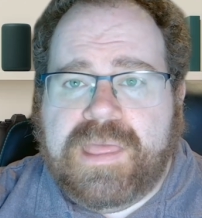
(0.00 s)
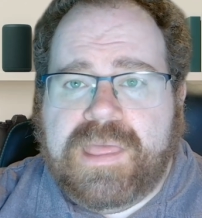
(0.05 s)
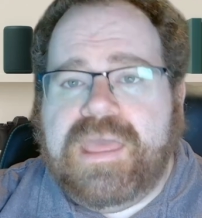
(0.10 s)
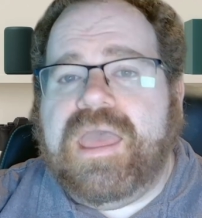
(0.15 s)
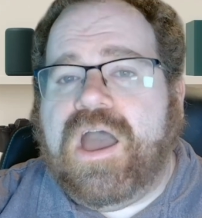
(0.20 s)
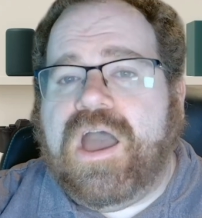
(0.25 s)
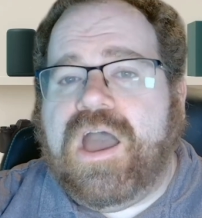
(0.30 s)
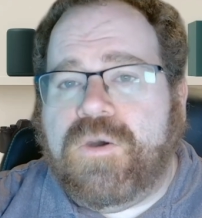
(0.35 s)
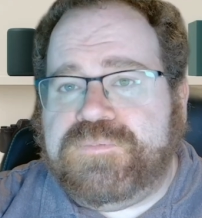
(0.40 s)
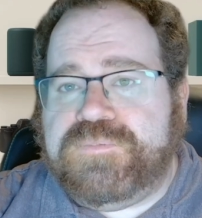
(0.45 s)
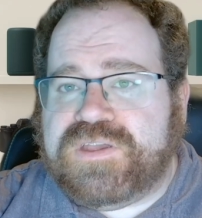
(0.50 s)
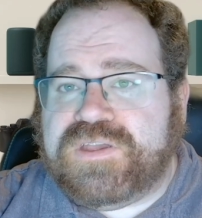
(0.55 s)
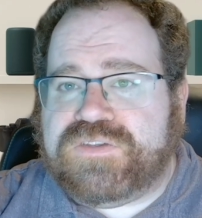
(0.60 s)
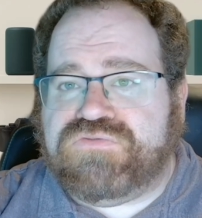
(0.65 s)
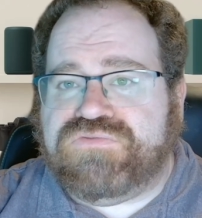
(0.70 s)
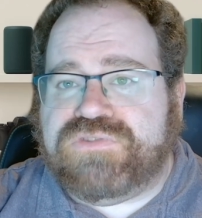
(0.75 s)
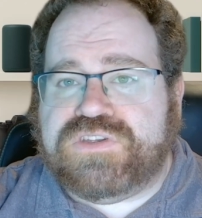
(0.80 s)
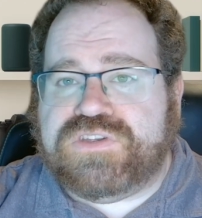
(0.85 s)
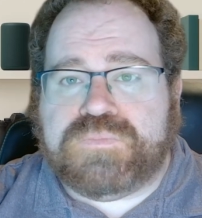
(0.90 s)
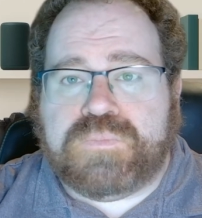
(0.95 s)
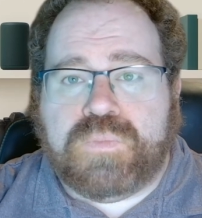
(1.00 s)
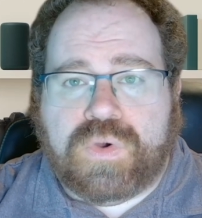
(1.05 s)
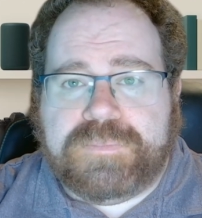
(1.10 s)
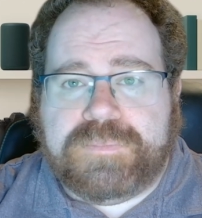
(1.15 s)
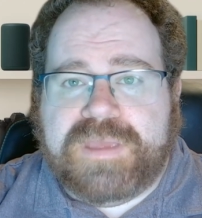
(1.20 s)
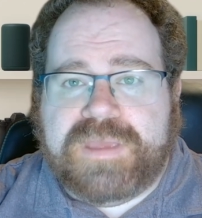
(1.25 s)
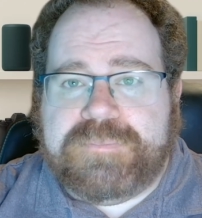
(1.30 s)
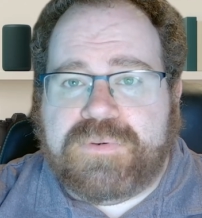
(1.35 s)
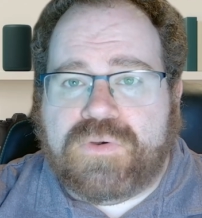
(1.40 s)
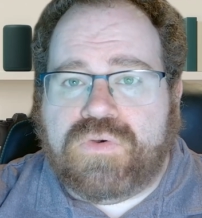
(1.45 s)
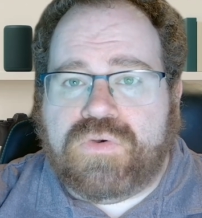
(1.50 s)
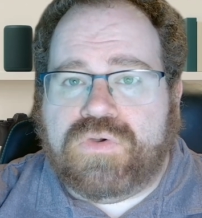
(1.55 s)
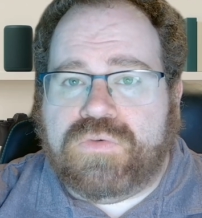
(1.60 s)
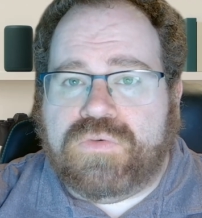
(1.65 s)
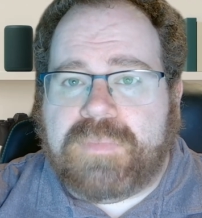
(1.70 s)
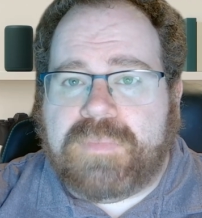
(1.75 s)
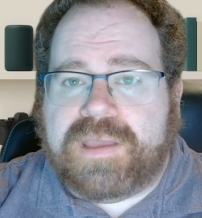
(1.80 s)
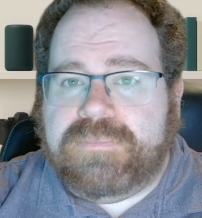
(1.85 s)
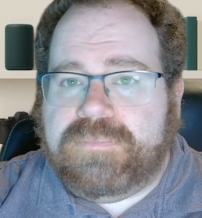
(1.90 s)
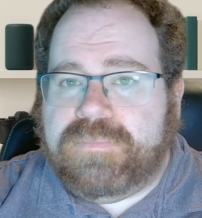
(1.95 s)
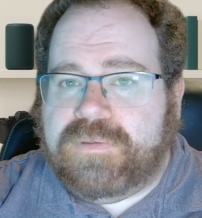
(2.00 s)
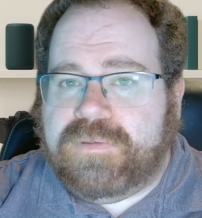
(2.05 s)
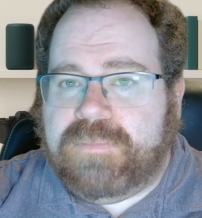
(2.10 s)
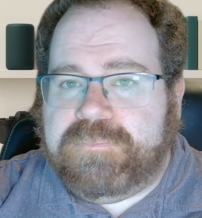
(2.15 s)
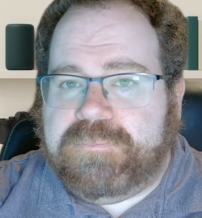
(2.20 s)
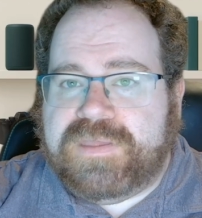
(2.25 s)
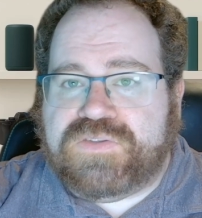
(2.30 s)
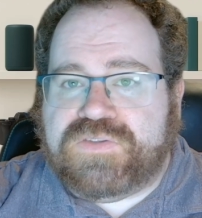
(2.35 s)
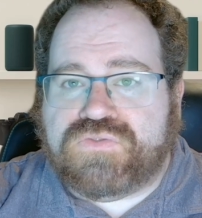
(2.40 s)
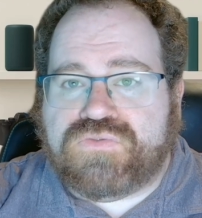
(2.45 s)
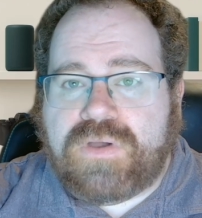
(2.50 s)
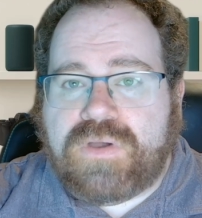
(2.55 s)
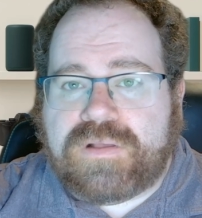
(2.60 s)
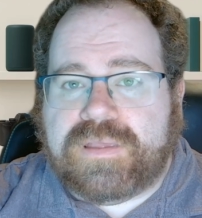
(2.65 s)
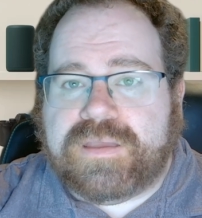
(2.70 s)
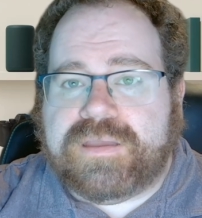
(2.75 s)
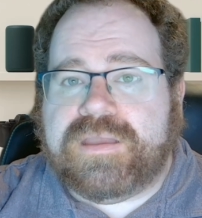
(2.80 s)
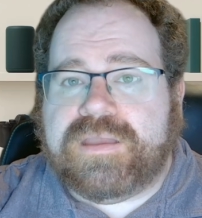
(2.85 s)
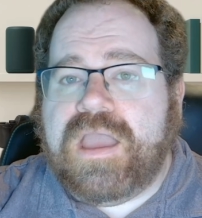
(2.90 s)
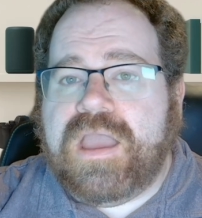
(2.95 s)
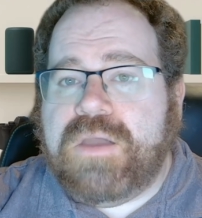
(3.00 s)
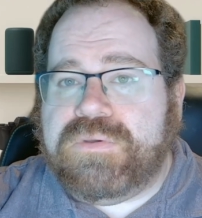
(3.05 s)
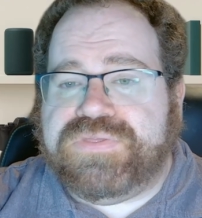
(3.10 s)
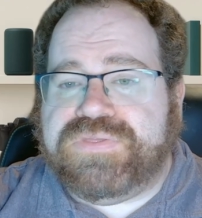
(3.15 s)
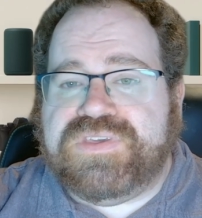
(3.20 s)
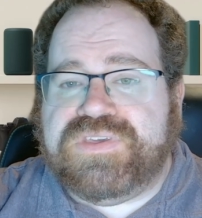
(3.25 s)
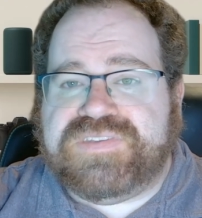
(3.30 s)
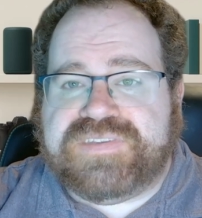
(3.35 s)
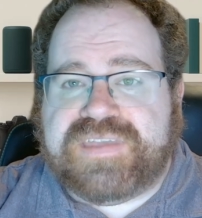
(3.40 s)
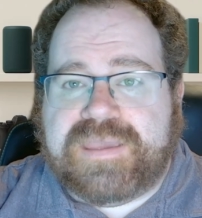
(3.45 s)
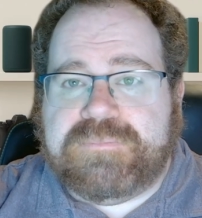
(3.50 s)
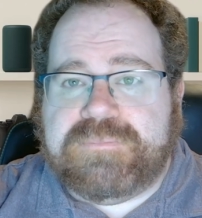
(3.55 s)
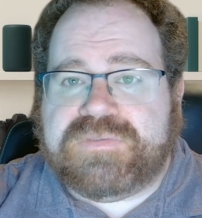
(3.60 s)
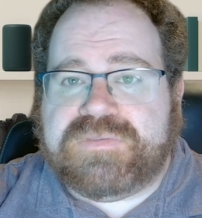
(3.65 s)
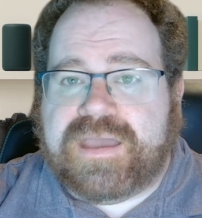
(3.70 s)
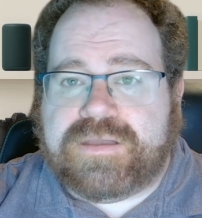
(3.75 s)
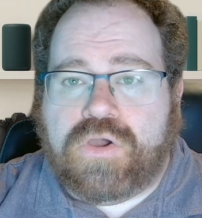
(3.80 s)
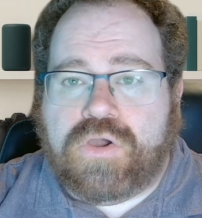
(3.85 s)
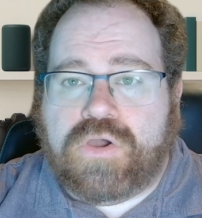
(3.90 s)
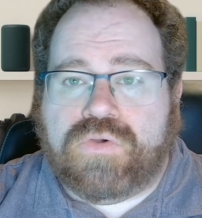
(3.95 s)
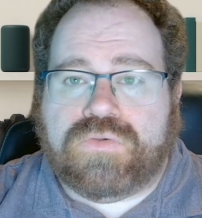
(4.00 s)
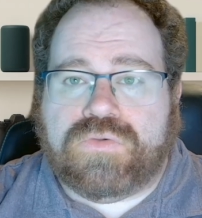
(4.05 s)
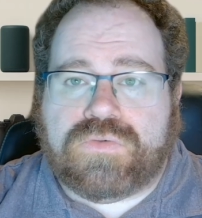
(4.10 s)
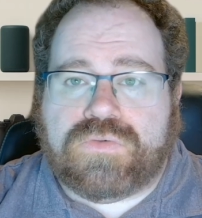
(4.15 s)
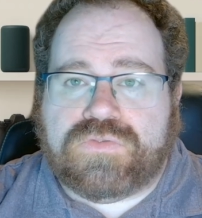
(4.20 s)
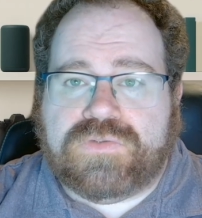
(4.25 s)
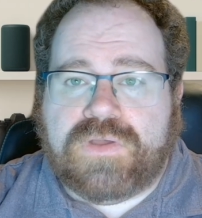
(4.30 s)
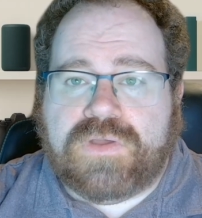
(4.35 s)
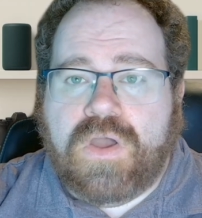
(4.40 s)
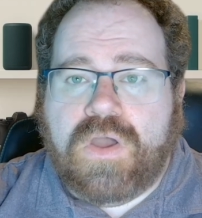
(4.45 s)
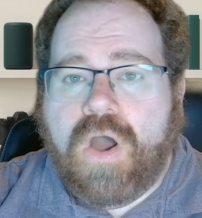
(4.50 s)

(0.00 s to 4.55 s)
It helps us reach more people who might be struggling with these same tech hurdles.